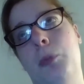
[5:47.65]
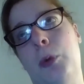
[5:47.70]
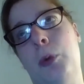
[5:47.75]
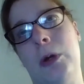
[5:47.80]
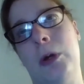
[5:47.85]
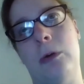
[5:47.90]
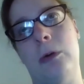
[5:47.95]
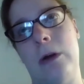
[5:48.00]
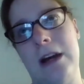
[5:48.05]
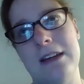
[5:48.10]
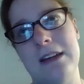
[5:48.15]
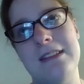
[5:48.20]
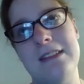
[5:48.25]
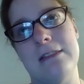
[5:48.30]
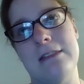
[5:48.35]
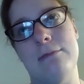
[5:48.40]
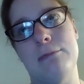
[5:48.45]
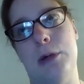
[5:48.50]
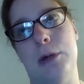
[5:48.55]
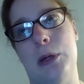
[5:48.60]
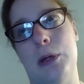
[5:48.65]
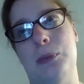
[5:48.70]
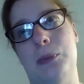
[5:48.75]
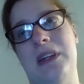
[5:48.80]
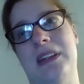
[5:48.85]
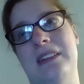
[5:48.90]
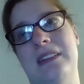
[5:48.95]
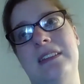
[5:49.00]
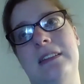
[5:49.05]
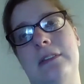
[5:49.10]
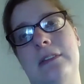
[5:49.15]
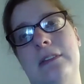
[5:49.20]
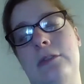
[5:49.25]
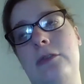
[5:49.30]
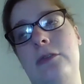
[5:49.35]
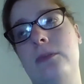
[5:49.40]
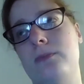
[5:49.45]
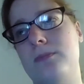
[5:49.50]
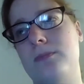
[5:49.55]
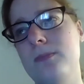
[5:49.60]
progressive moment
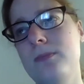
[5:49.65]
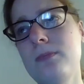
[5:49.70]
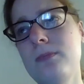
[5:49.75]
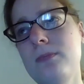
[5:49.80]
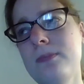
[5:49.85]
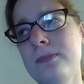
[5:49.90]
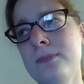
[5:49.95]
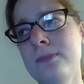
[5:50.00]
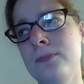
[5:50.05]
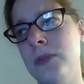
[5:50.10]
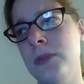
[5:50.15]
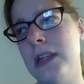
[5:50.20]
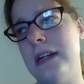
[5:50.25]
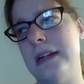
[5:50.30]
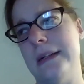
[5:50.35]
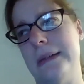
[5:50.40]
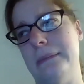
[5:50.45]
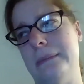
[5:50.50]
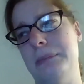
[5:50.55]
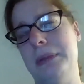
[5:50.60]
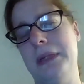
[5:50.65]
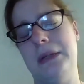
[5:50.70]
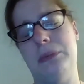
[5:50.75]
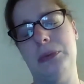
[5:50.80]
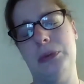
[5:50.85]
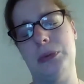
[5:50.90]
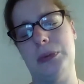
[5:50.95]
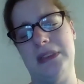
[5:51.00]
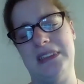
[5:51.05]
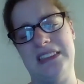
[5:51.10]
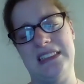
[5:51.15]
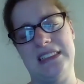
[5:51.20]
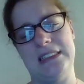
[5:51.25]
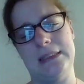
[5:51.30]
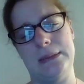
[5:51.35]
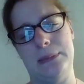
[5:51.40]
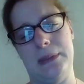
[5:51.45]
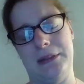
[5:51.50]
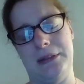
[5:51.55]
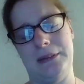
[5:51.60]
of um, people with
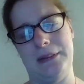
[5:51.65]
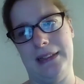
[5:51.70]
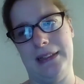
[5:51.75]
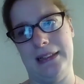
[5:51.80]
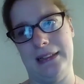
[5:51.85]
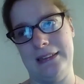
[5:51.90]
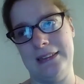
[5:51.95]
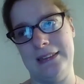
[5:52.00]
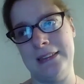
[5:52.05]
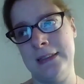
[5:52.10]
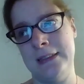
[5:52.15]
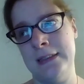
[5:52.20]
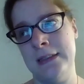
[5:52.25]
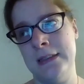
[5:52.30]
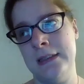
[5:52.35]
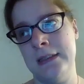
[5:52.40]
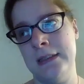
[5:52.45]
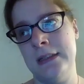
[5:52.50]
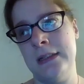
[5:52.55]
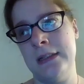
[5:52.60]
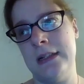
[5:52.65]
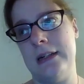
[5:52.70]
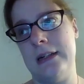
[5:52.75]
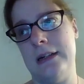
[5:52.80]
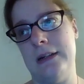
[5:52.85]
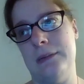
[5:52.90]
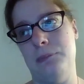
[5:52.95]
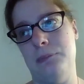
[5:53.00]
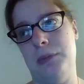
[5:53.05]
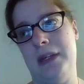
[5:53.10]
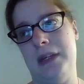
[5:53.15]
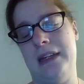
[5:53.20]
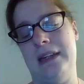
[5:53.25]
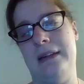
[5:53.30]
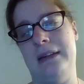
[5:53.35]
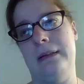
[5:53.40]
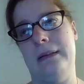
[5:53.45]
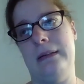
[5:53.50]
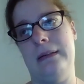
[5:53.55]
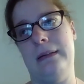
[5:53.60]
disabilities um,
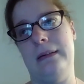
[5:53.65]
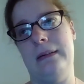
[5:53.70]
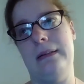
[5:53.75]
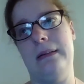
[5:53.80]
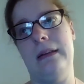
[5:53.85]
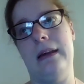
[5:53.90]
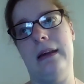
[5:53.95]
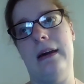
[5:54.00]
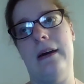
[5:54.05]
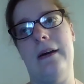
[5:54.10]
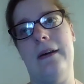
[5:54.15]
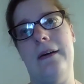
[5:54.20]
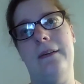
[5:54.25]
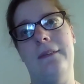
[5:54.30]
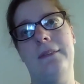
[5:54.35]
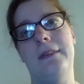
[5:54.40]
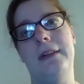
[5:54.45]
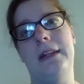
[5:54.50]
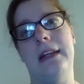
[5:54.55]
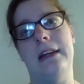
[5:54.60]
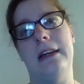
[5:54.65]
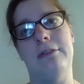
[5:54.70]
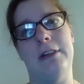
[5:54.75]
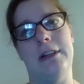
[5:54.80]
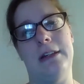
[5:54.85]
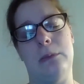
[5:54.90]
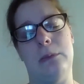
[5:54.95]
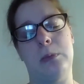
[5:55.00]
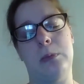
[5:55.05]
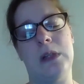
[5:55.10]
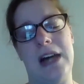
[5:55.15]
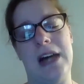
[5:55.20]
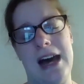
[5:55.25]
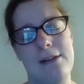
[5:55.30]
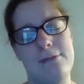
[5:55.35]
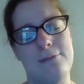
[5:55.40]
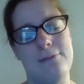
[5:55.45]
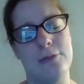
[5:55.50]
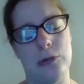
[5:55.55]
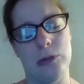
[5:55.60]
being uh, given a
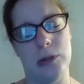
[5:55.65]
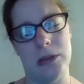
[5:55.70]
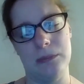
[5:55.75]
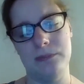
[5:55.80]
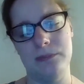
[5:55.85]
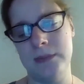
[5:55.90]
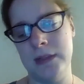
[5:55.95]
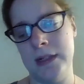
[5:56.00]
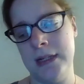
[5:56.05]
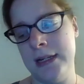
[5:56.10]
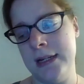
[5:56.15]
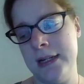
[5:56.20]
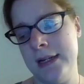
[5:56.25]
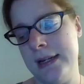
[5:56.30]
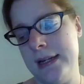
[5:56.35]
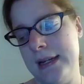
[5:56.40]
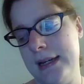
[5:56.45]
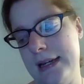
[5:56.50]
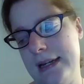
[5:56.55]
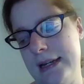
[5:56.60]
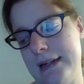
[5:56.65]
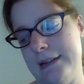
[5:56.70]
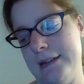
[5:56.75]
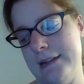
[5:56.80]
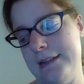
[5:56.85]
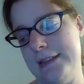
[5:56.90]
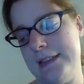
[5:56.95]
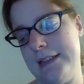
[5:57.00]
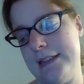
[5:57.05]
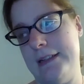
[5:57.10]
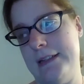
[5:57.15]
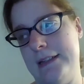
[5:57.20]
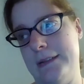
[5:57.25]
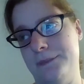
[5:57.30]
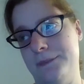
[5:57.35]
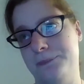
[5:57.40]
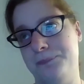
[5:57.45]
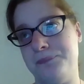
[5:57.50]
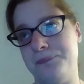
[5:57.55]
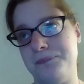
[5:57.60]
platform. And,
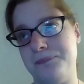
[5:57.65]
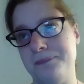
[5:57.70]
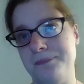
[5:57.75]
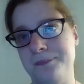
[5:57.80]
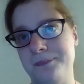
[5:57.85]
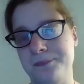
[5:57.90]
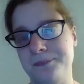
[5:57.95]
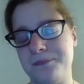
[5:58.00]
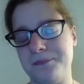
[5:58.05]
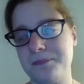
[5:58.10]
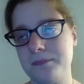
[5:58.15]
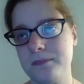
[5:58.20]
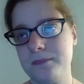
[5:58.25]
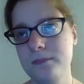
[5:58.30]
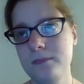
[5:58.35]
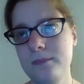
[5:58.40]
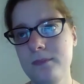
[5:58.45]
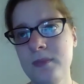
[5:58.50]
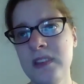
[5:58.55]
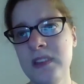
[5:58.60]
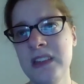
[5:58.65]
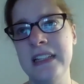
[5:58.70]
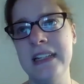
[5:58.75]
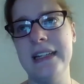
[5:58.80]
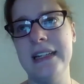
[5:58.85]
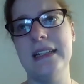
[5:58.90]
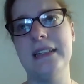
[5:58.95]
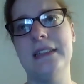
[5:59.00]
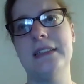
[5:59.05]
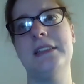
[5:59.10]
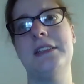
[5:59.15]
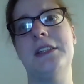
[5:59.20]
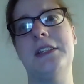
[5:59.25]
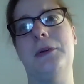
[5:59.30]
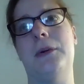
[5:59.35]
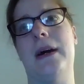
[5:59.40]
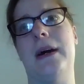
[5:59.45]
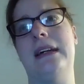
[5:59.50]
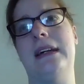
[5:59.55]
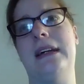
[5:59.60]
um, and
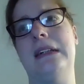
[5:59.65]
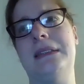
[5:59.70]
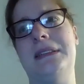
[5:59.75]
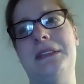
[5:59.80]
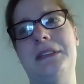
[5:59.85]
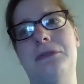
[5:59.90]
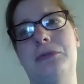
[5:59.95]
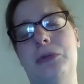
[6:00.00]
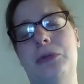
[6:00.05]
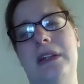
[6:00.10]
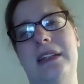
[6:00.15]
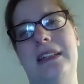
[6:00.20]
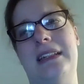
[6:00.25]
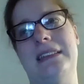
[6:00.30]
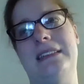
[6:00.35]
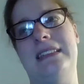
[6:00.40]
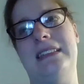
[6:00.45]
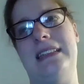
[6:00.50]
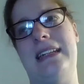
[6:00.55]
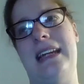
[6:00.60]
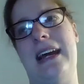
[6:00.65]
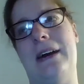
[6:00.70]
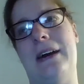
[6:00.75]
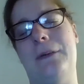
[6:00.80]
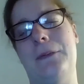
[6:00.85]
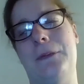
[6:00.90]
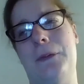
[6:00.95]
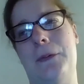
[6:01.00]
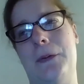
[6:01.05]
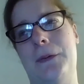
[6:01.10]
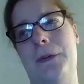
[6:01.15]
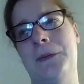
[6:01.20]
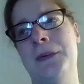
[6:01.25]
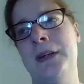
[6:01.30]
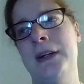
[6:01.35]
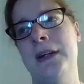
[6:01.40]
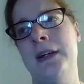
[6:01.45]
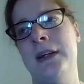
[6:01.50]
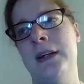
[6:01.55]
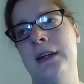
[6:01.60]
so I kind of wanted to counter
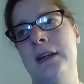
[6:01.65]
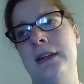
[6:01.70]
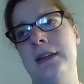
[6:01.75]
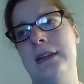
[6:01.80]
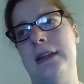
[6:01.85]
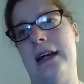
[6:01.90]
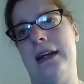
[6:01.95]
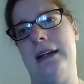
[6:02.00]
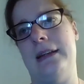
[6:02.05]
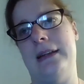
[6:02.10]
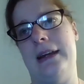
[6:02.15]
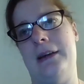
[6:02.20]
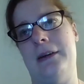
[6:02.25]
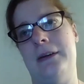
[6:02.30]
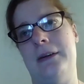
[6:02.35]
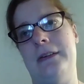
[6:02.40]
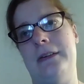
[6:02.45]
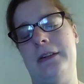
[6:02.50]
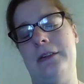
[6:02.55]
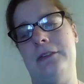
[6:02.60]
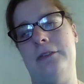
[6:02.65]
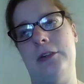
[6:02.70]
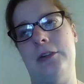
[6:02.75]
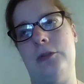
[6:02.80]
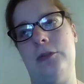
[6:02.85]
that narrative